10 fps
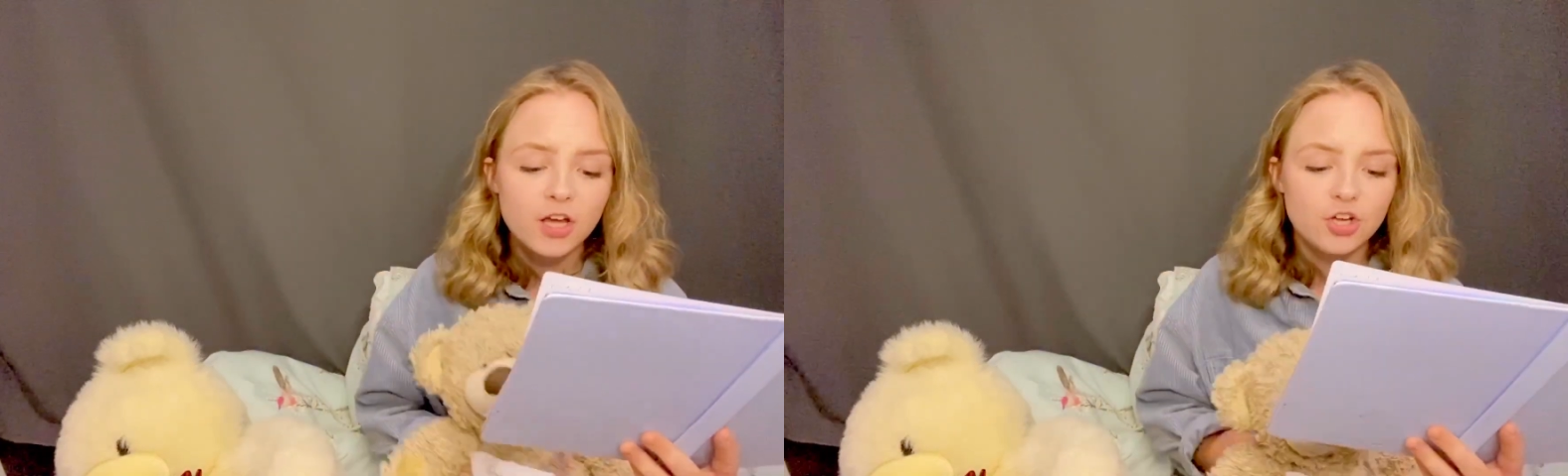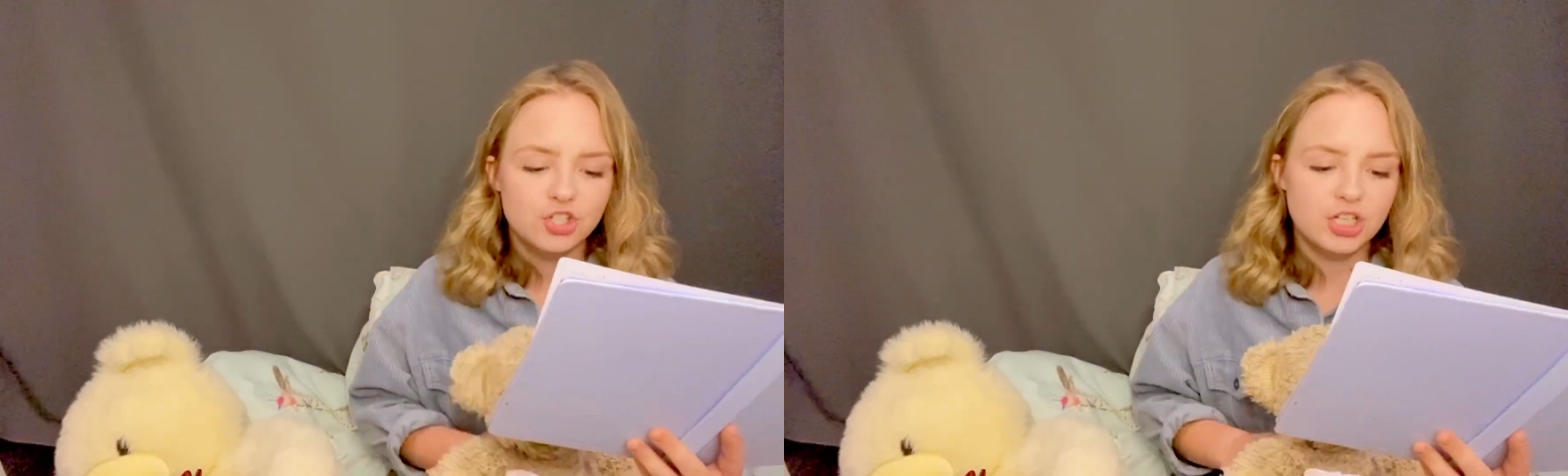
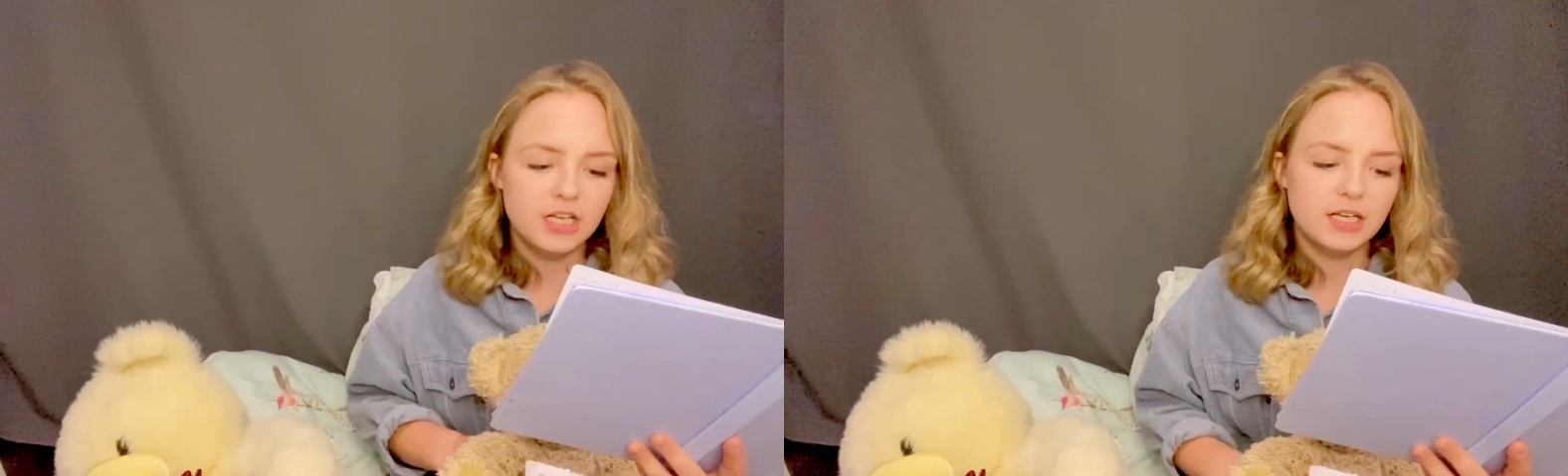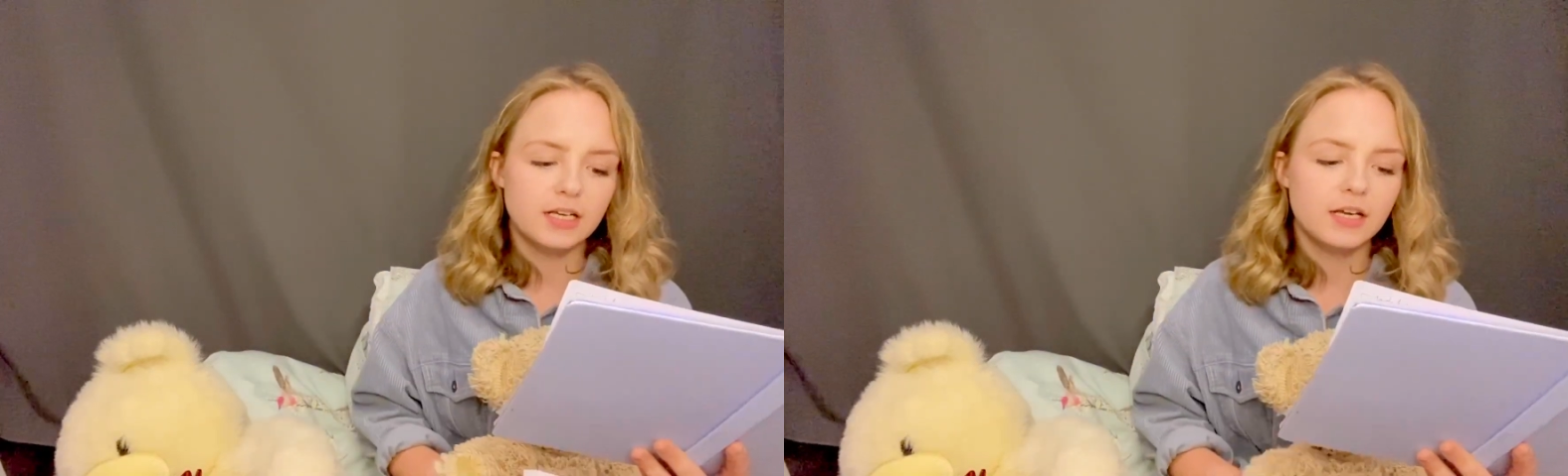
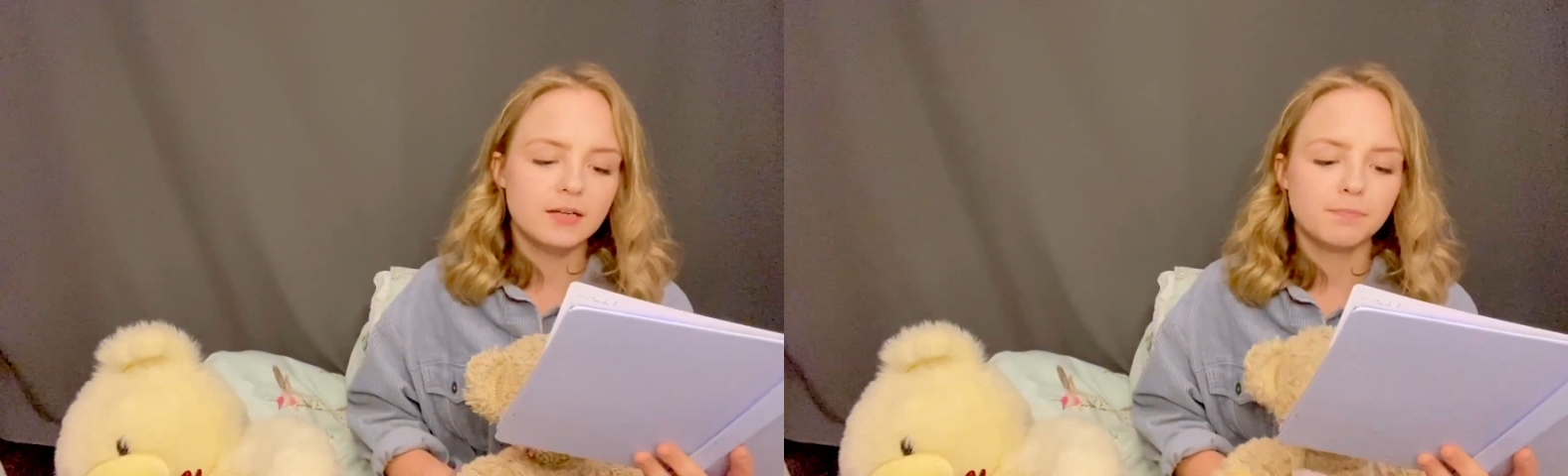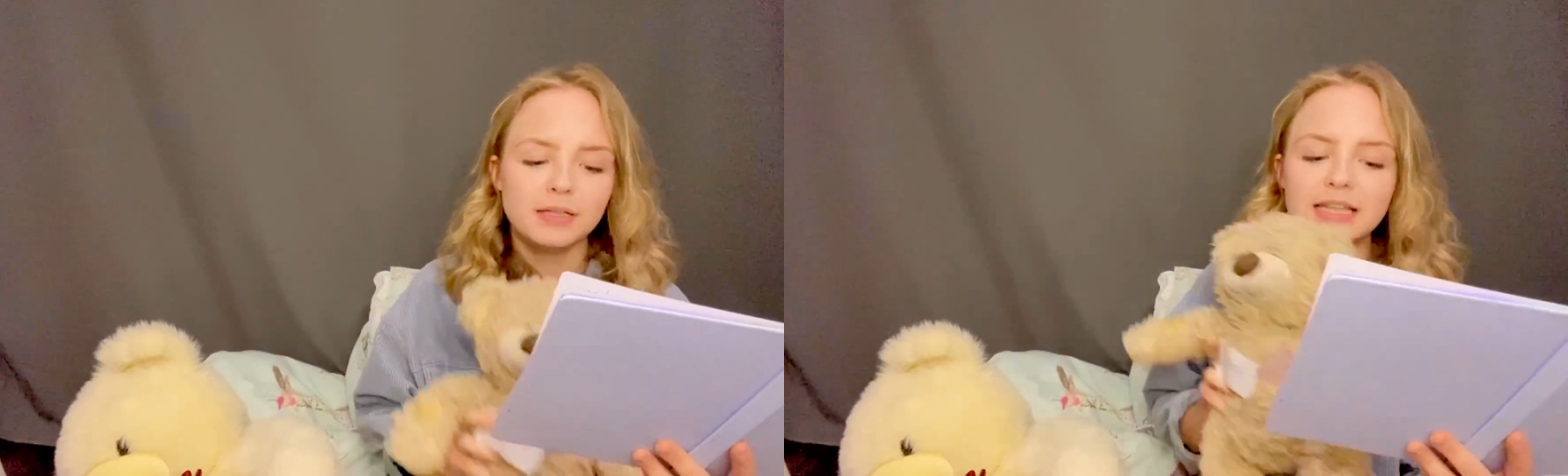she
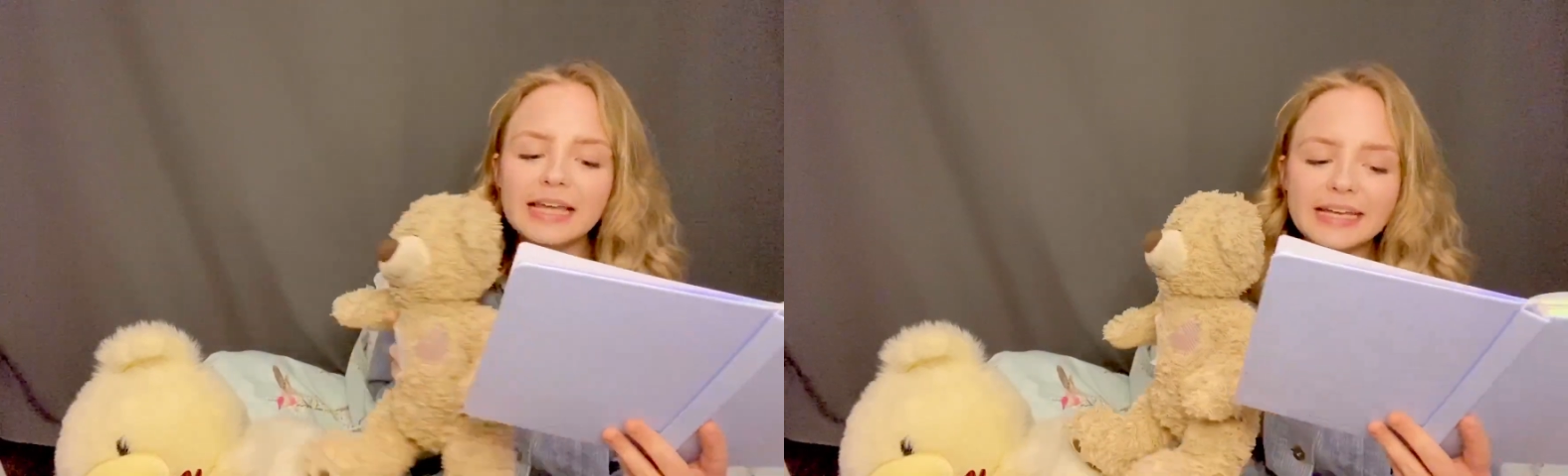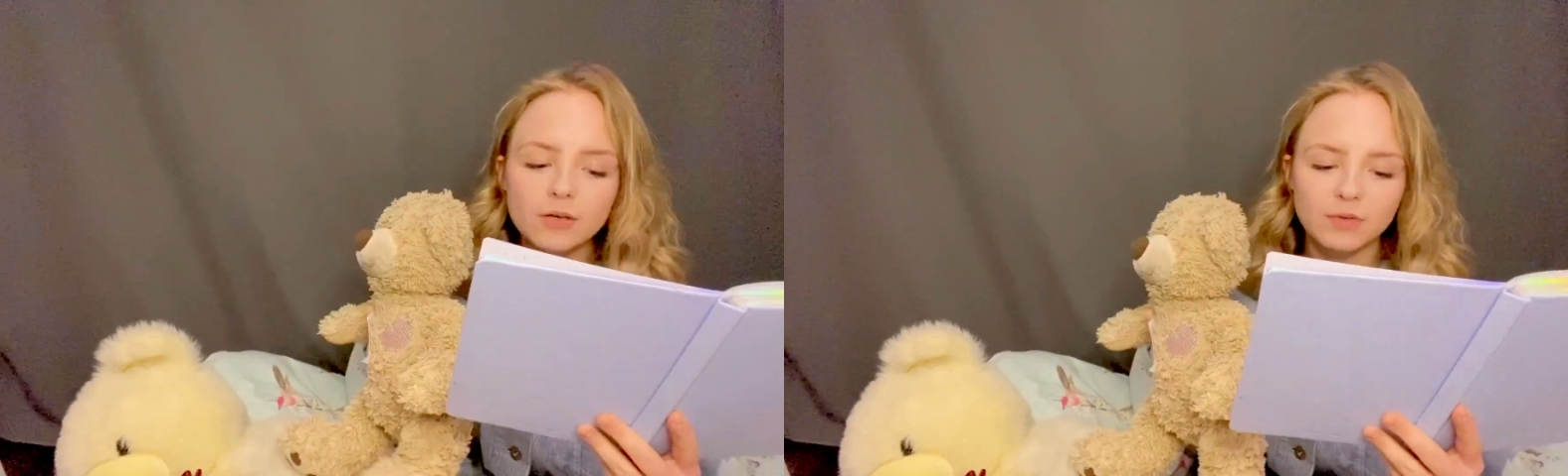
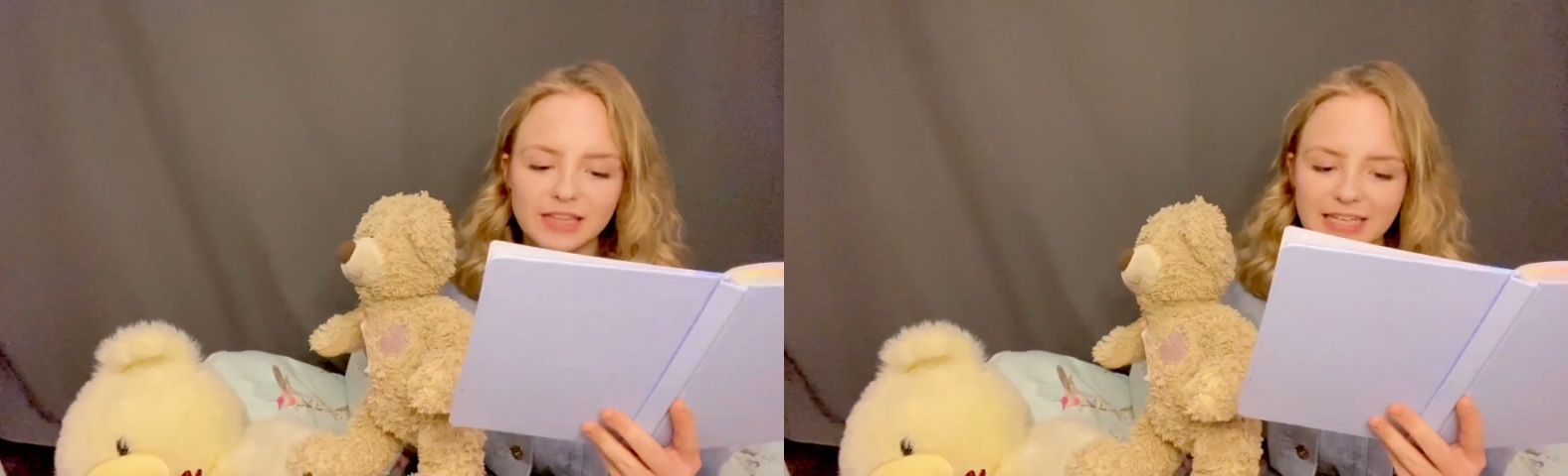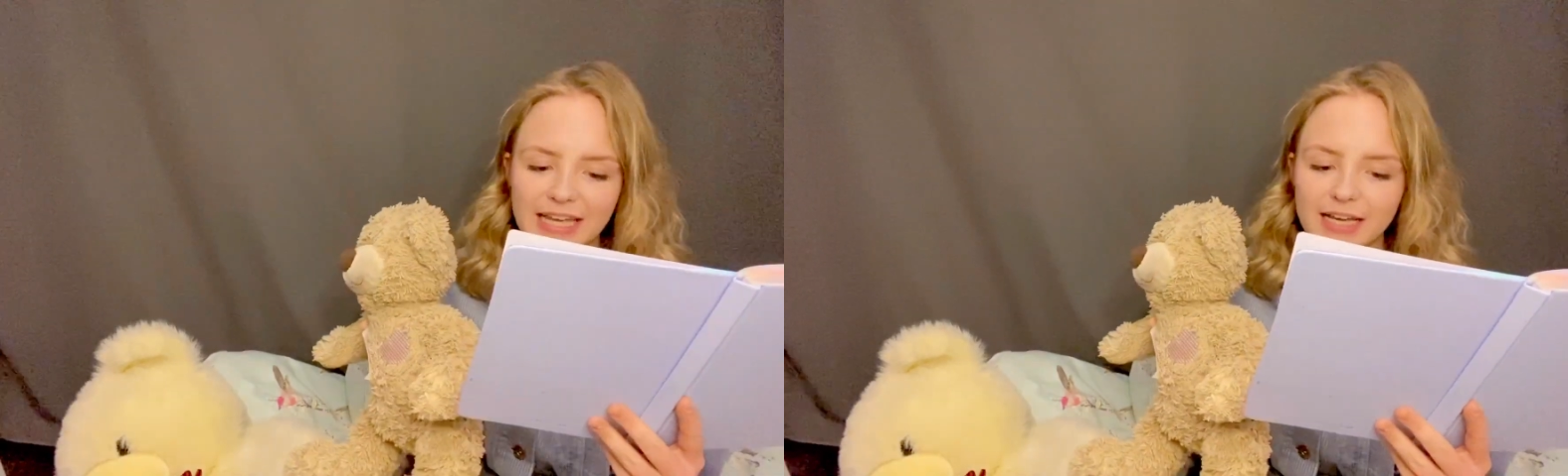pleaded with the
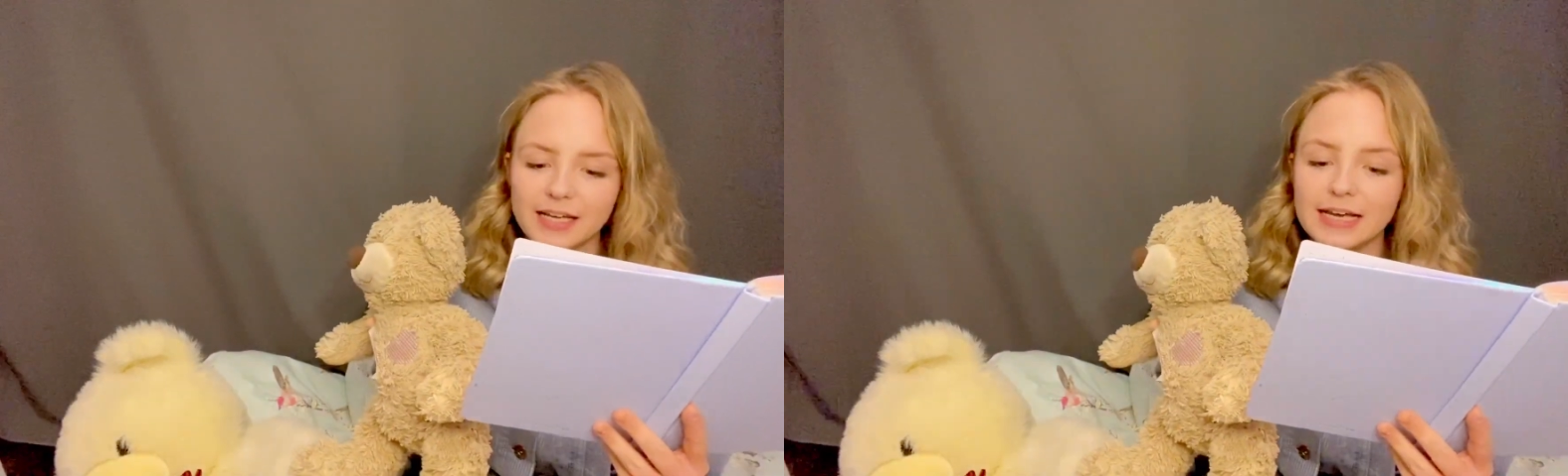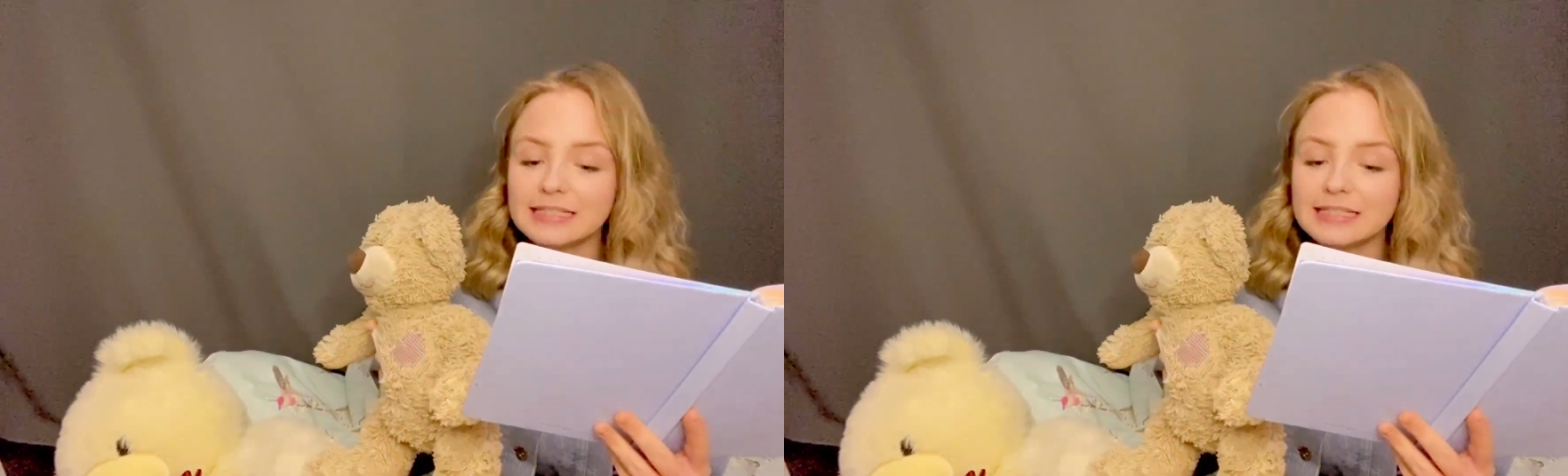king